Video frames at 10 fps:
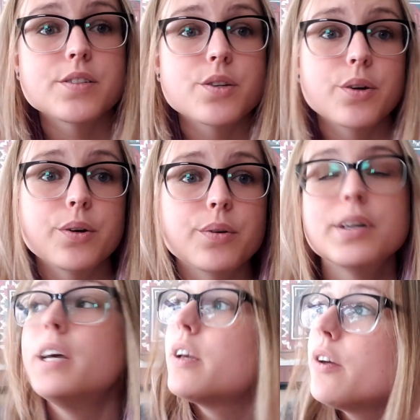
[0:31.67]
So,
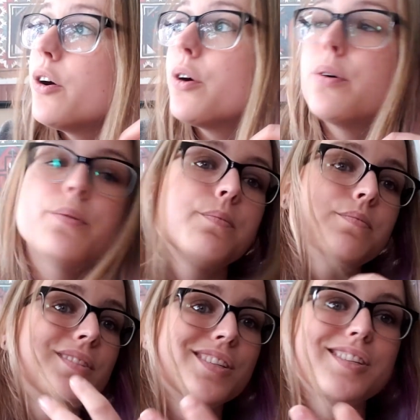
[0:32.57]

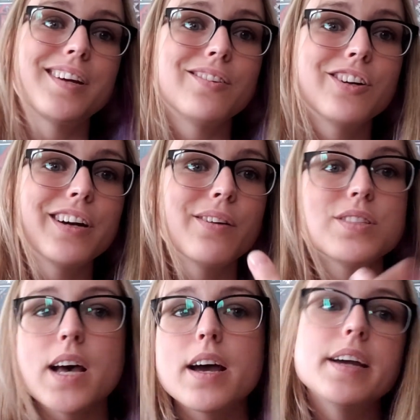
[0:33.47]
just taking a look
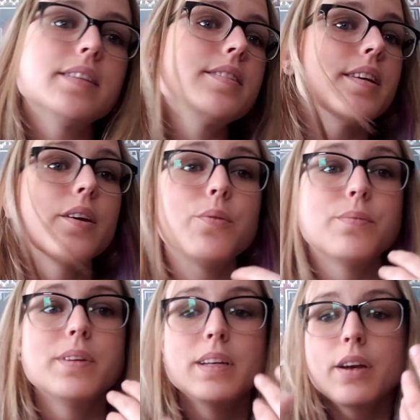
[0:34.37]
outside,
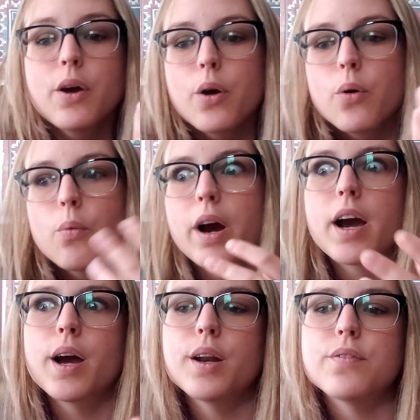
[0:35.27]
seeing what
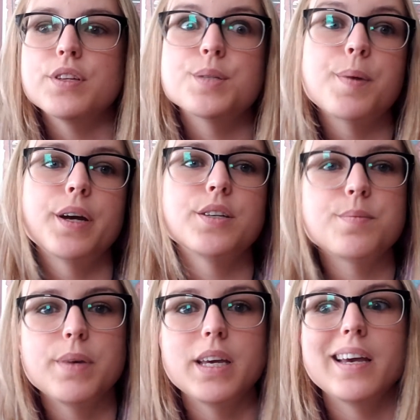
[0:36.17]
kind of inspires
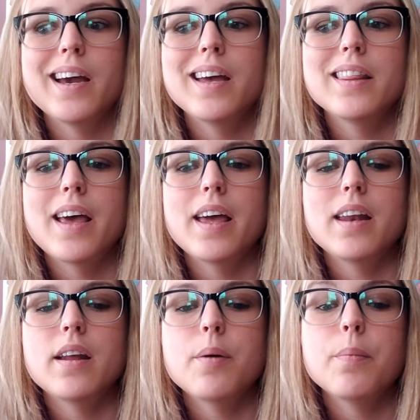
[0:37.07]
me, and
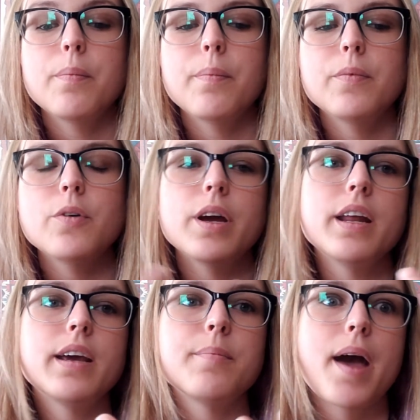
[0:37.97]
then
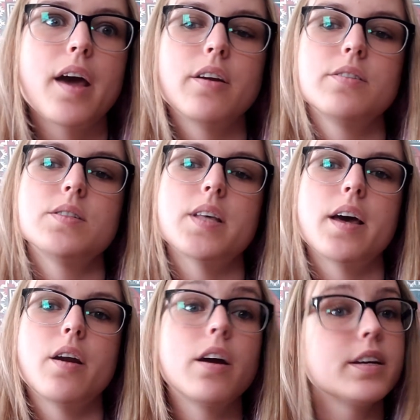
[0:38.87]
creating patterns
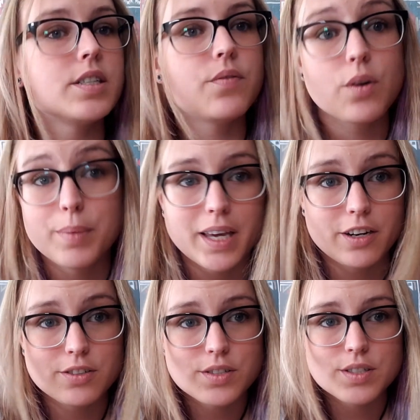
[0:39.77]
that are easy for
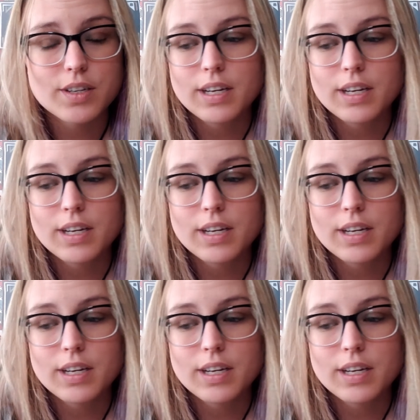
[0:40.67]
beginners.